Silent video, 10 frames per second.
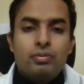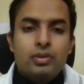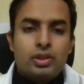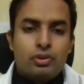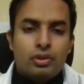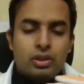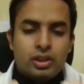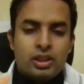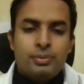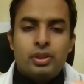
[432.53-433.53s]
strong
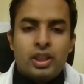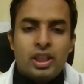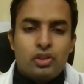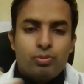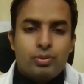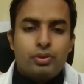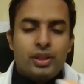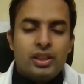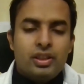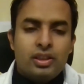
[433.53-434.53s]
communication
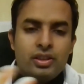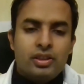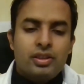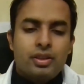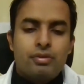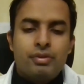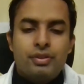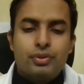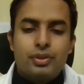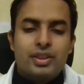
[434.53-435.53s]
between the three
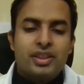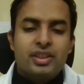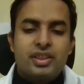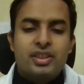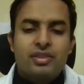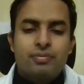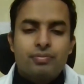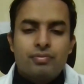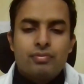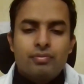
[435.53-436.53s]
forces.
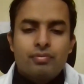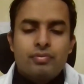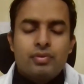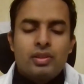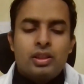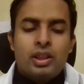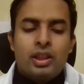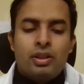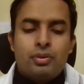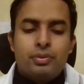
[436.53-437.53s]

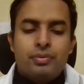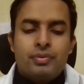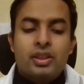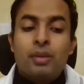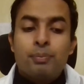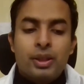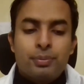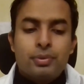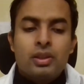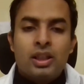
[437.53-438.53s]
Now, some
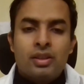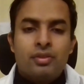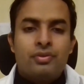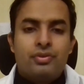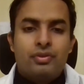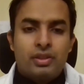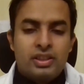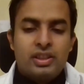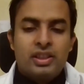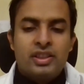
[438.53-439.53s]
people have
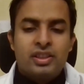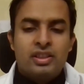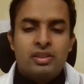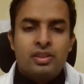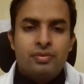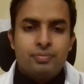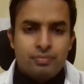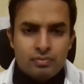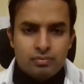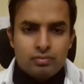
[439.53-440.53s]
criticized the
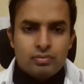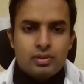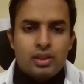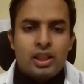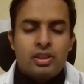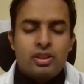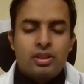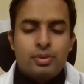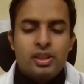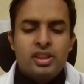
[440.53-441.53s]
theater
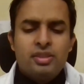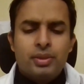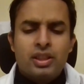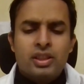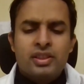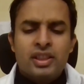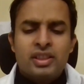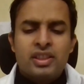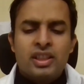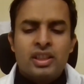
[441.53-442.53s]
commands because they
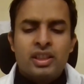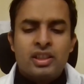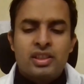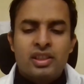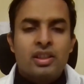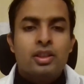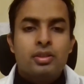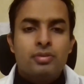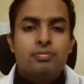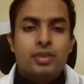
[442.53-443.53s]
say that they're
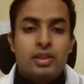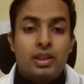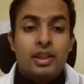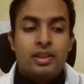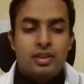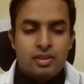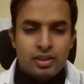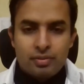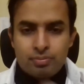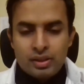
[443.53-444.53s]
still, like
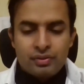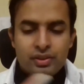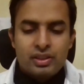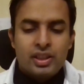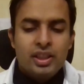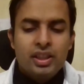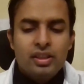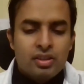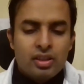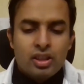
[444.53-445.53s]
previously,
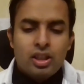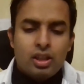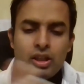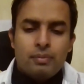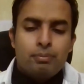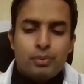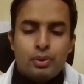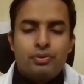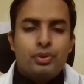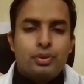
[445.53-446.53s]

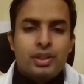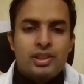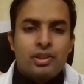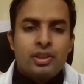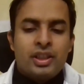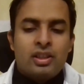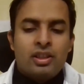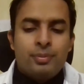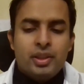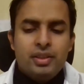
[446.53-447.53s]
more focused on the
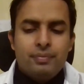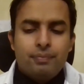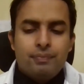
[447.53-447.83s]
army,